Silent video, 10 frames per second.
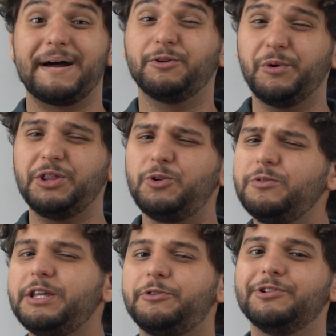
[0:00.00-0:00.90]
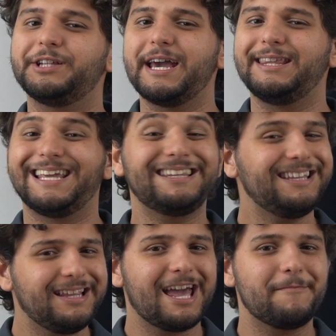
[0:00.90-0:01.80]
But we do need to say that
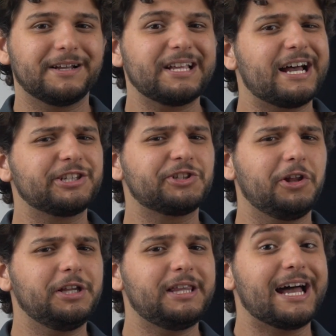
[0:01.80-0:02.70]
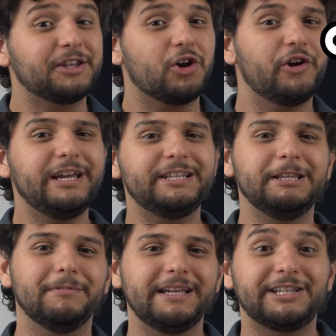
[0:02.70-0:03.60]
it gave us a solid and
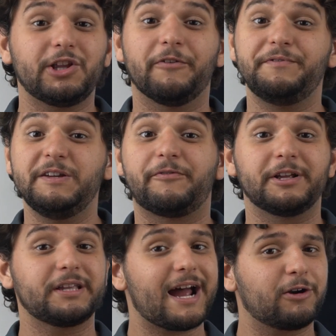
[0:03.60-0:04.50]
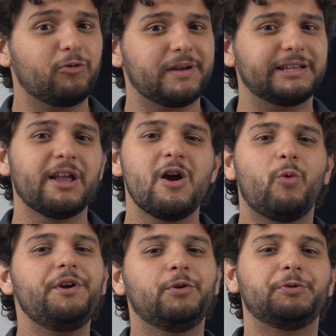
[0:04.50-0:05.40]
cohesive list of different arguments
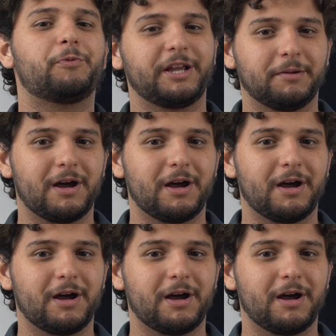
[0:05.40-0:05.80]
we could write